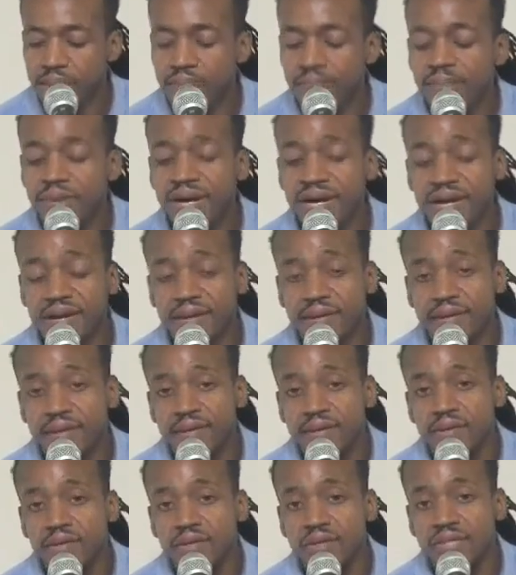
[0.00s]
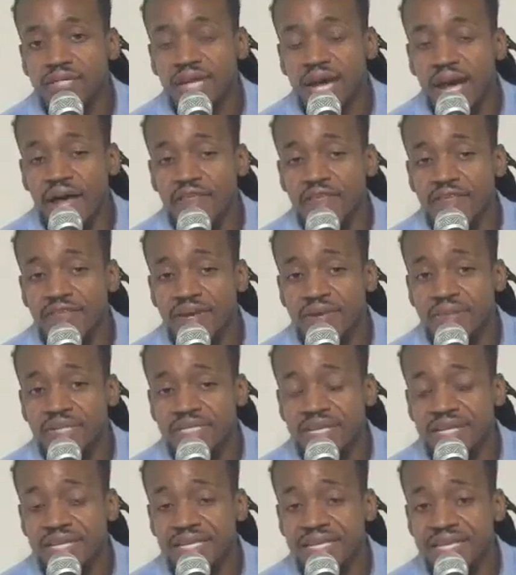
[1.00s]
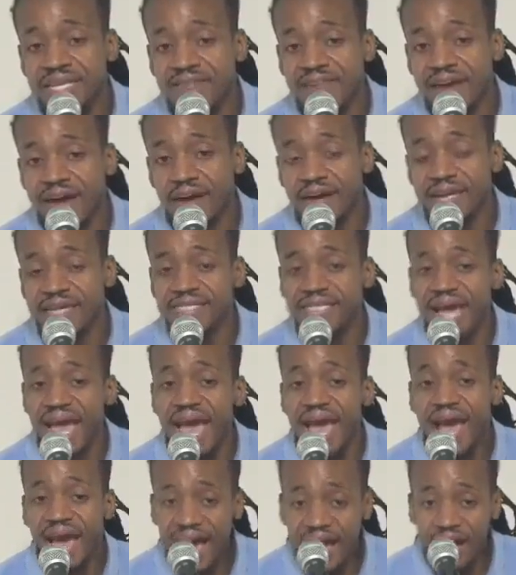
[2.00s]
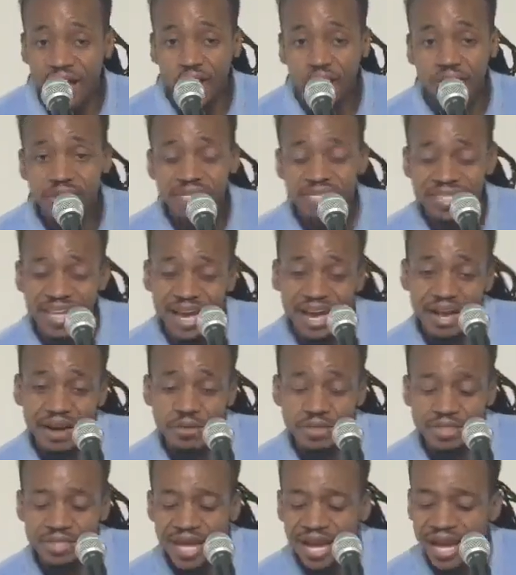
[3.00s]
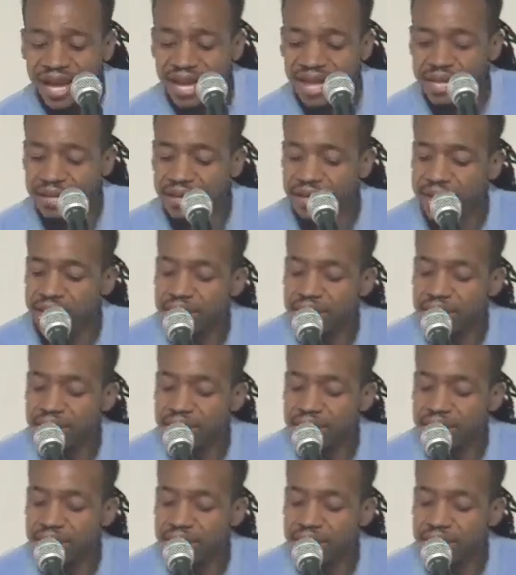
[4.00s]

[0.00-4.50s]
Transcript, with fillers: But the other thing we tend to leave out is how the child died.